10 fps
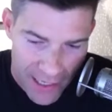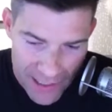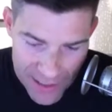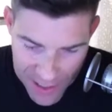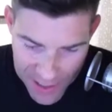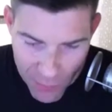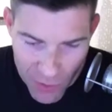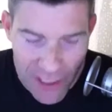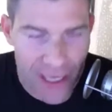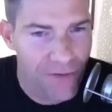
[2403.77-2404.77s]
is this
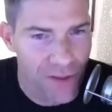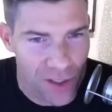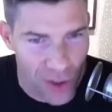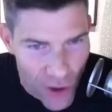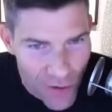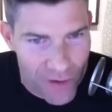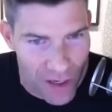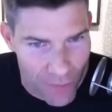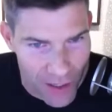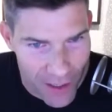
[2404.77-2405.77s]
belief
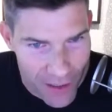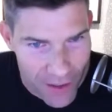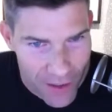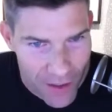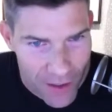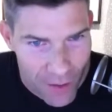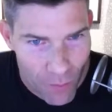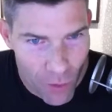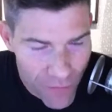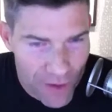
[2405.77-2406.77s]
serving me
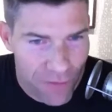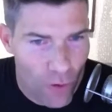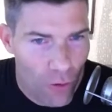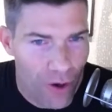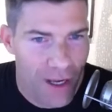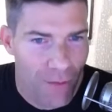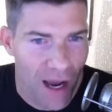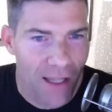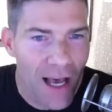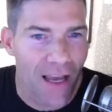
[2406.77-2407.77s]
moving forward in
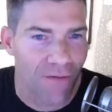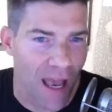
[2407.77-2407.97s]
my life?